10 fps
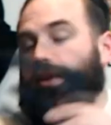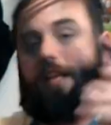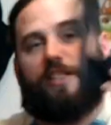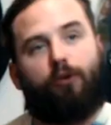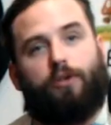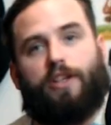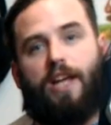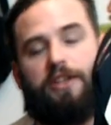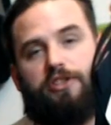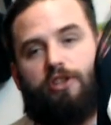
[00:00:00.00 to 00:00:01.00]
But that's cool that
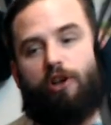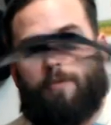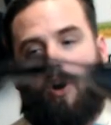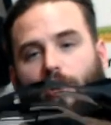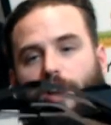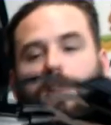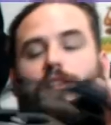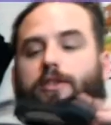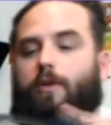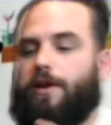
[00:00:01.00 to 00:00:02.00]
that doesn't come on.
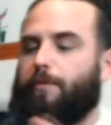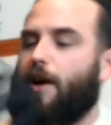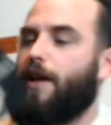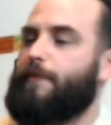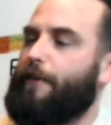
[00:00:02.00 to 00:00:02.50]
That's quite surprised me.